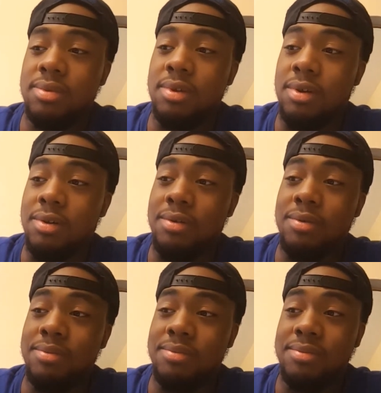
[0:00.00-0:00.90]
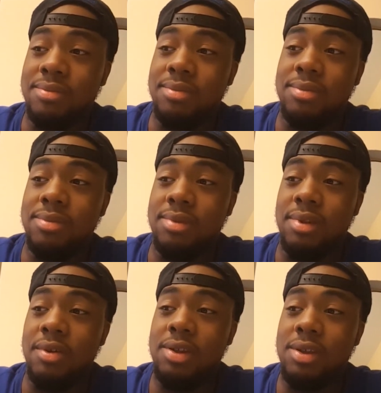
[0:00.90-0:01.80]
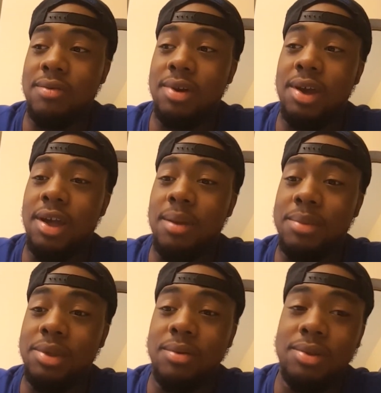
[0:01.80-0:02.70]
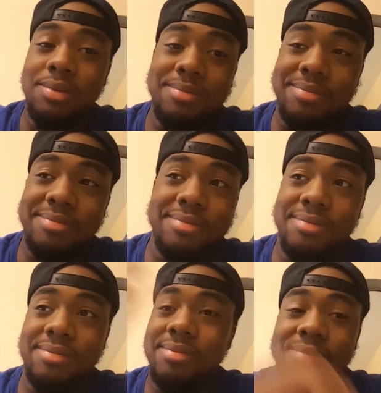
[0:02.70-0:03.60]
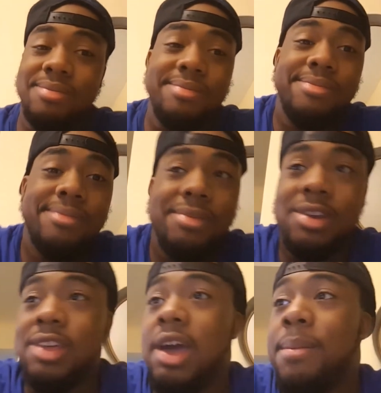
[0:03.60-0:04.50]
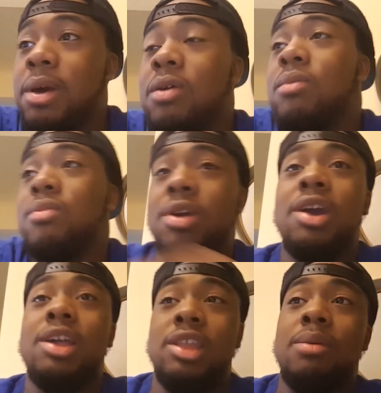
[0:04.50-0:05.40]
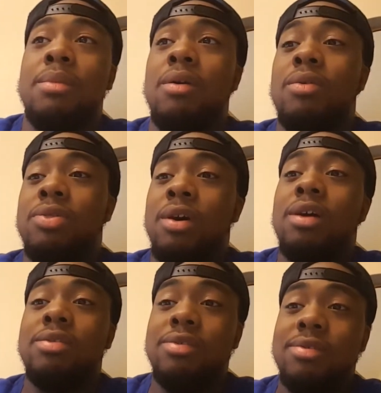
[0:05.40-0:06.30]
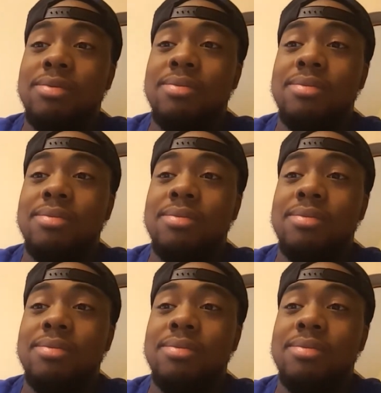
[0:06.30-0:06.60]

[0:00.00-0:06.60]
So, there ain't no way I'm gonna be doing it. Because I got my own brain, I think my own thoughts.